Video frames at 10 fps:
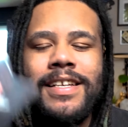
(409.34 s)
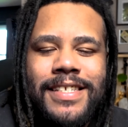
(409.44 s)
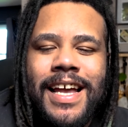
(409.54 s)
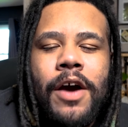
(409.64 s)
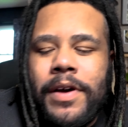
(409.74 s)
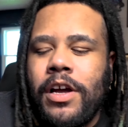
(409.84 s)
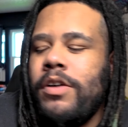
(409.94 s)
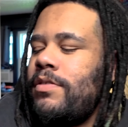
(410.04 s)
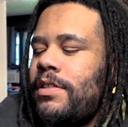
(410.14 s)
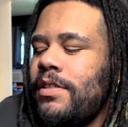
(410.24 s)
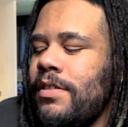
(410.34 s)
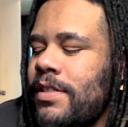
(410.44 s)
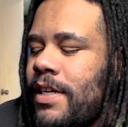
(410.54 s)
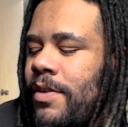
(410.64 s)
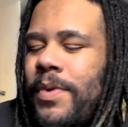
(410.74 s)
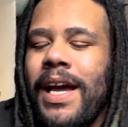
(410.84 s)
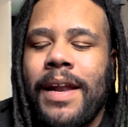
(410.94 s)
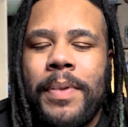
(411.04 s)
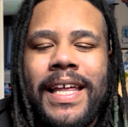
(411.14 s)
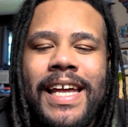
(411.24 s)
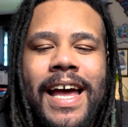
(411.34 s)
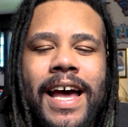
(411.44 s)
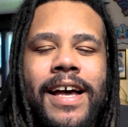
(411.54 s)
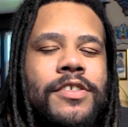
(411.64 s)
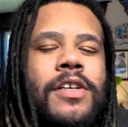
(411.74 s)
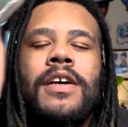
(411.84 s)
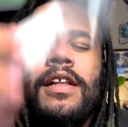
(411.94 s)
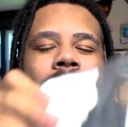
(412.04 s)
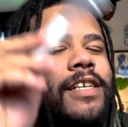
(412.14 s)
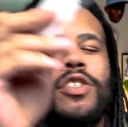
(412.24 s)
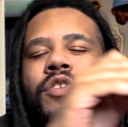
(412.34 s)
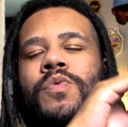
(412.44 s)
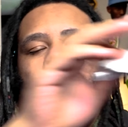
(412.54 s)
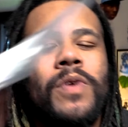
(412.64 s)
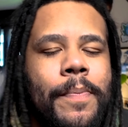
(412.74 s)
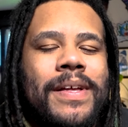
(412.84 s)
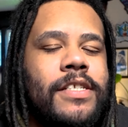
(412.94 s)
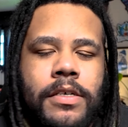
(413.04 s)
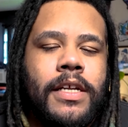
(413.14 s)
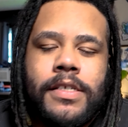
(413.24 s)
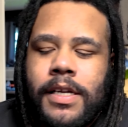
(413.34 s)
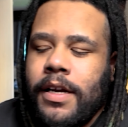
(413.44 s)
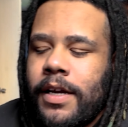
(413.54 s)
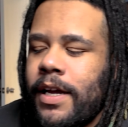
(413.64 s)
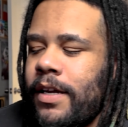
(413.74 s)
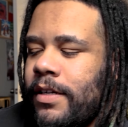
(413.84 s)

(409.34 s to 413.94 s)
and see how it goes, you know what I'm saying? We got a plenty of hash. Let's just rip into this thing, okay?